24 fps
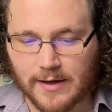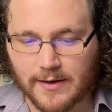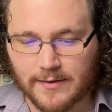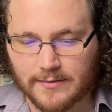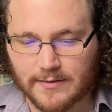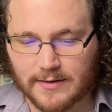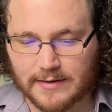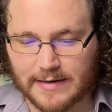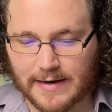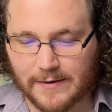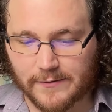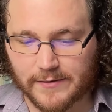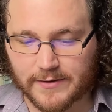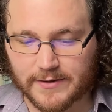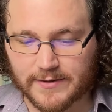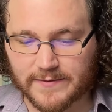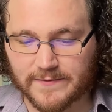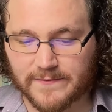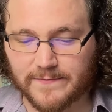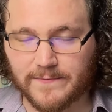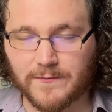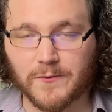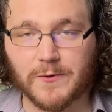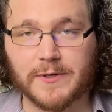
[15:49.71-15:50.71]
The
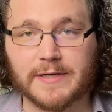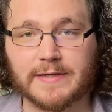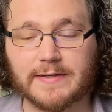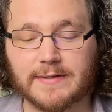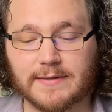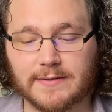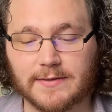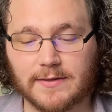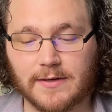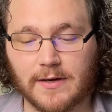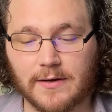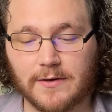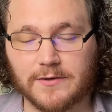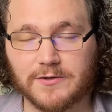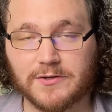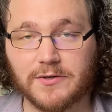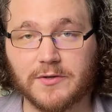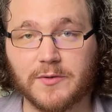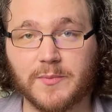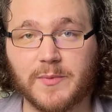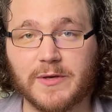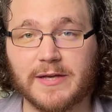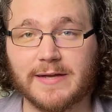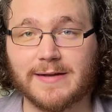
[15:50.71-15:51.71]
narrative voice
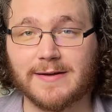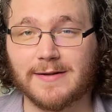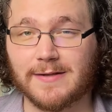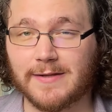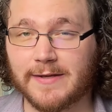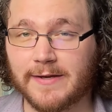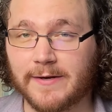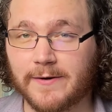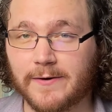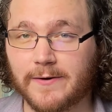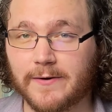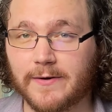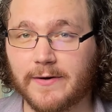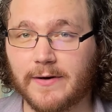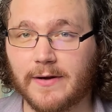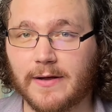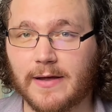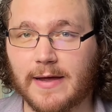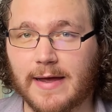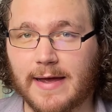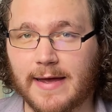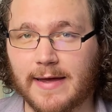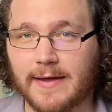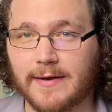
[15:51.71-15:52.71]
should be clear
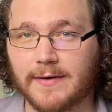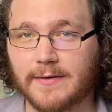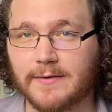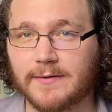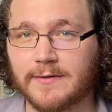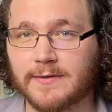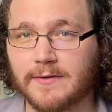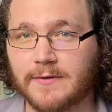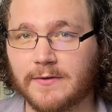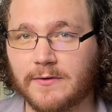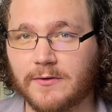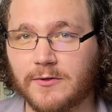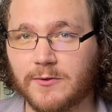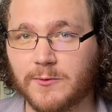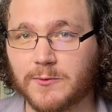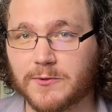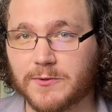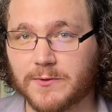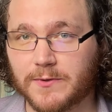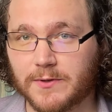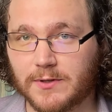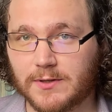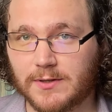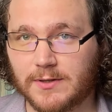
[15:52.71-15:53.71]
and
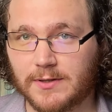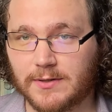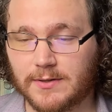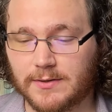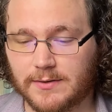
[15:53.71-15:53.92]
neutral.